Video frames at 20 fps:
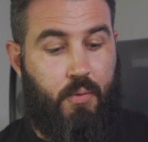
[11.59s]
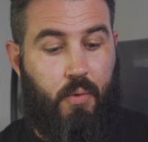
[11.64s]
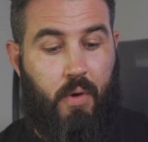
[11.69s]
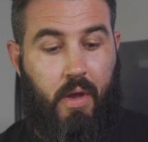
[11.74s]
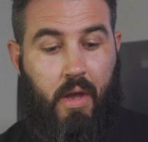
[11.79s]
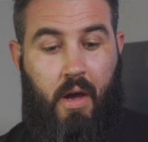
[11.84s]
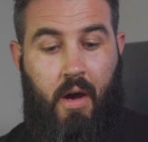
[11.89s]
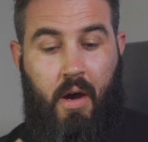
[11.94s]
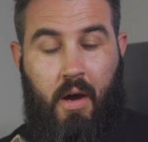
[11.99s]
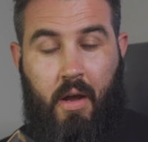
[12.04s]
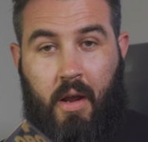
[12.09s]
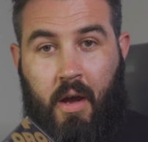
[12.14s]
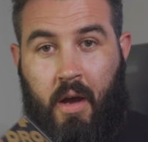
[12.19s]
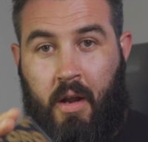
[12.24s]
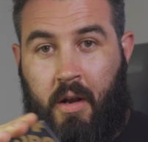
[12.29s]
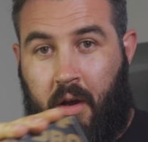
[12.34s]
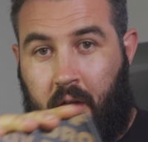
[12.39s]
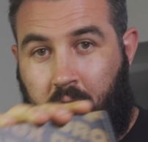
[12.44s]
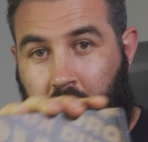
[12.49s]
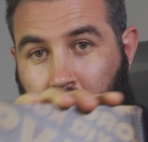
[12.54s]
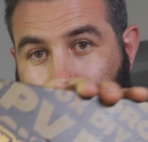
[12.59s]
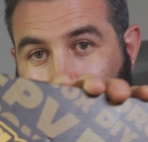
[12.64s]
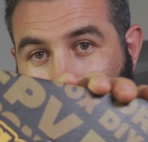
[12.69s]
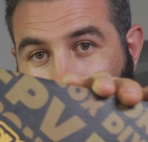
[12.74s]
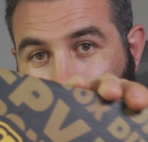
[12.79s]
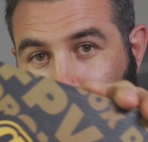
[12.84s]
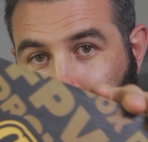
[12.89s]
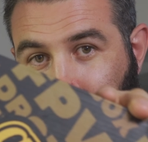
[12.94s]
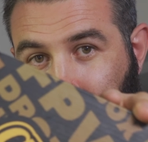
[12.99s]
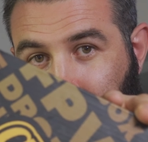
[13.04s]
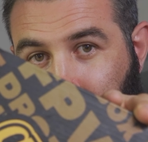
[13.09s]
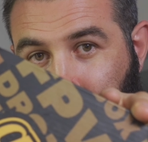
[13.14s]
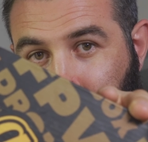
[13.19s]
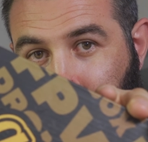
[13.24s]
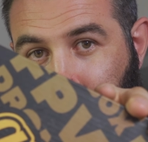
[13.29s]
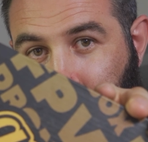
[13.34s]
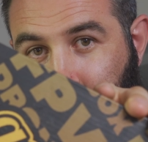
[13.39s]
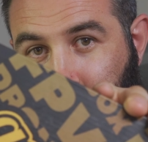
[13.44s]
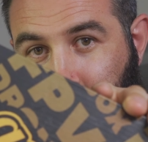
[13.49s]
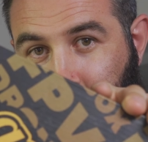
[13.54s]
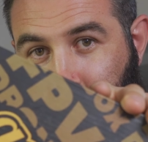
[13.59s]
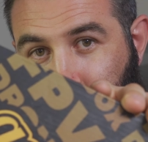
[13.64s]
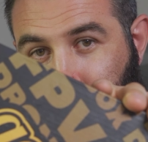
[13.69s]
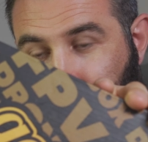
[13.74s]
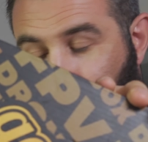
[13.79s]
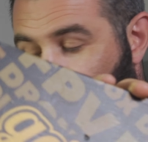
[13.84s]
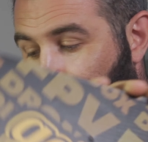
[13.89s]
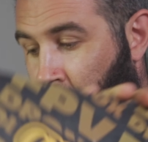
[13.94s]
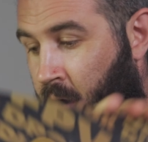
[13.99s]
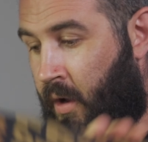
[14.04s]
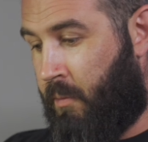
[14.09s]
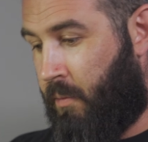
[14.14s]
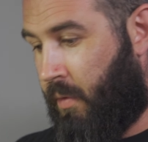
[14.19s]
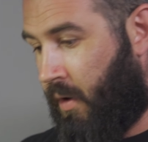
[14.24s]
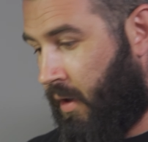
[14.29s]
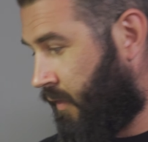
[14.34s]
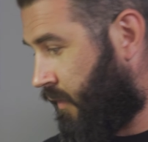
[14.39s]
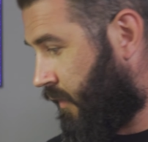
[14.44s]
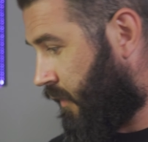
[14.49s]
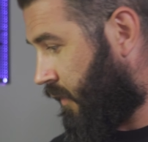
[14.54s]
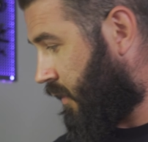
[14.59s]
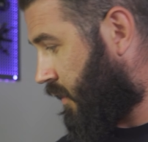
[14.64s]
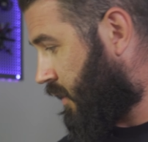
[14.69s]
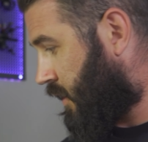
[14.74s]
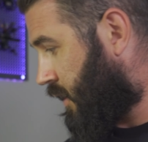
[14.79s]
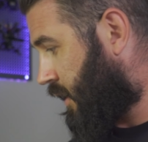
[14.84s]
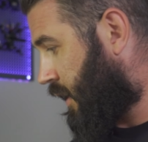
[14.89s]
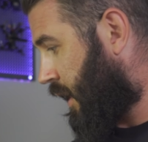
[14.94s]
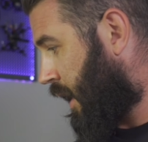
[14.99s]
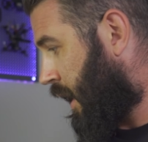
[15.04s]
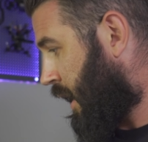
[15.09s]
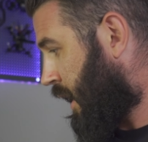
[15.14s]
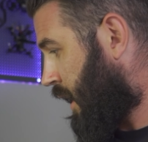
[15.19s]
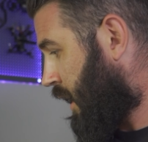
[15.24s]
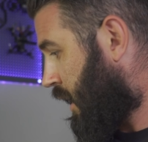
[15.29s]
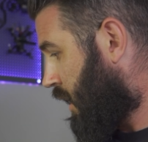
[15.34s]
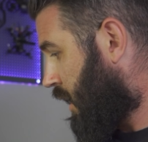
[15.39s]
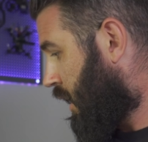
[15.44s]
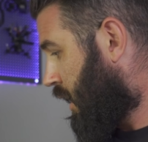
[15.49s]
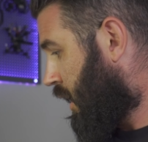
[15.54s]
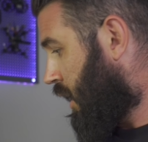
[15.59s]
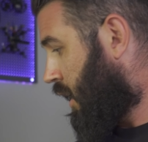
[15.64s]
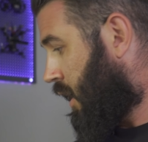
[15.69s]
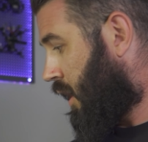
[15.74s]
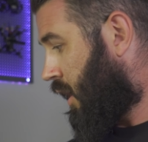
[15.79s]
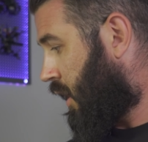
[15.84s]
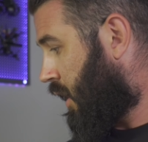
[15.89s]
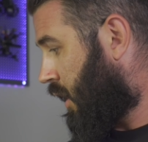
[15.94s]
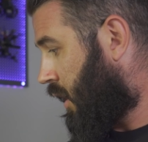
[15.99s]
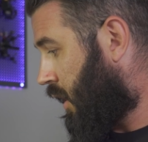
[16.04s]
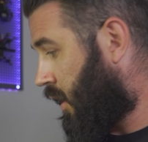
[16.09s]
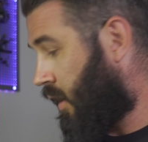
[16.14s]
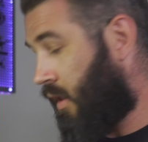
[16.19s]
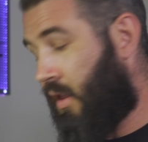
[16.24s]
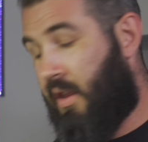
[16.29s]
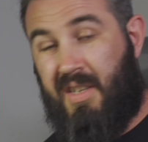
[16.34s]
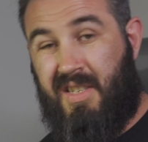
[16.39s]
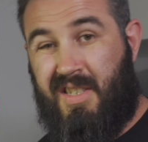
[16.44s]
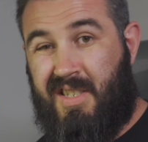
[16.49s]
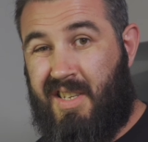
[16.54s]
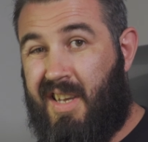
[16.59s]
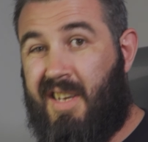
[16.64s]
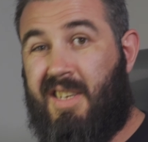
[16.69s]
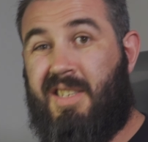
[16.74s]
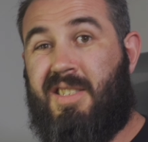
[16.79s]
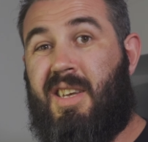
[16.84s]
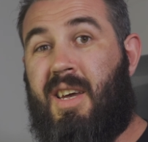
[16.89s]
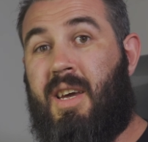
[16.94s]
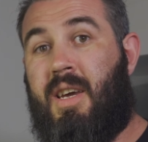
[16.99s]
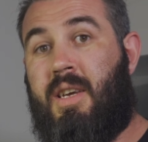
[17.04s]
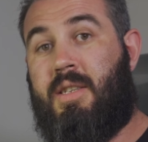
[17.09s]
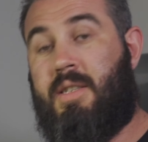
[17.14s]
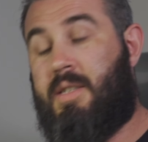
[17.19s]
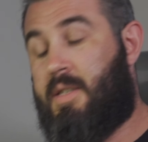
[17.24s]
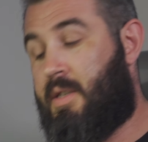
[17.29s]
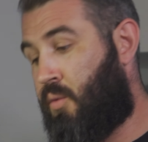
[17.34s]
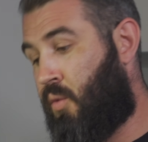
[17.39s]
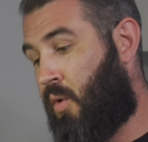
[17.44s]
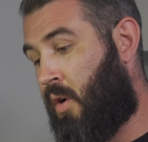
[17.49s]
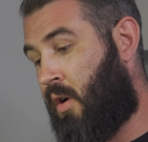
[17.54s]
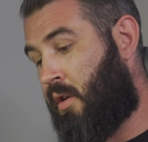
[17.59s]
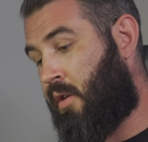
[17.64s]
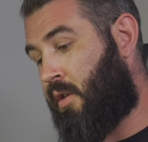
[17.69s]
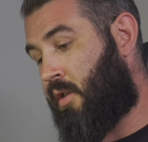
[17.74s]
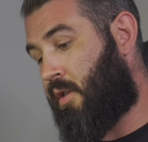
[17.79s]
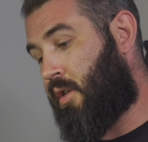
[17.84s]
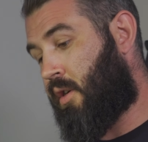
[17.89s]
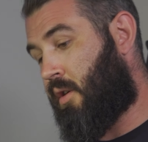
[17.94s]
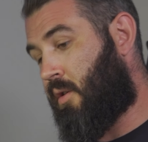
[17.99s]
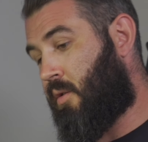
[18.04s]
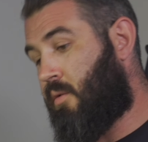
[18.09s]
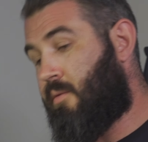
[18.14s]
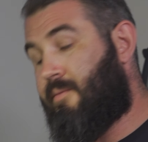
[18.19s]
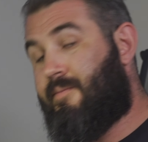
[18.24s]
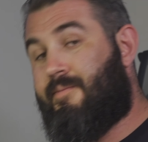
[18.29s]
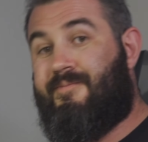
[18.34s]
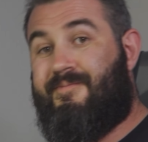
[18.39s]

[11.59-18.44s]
We got another FPV crate to unbox today, the 6S one. So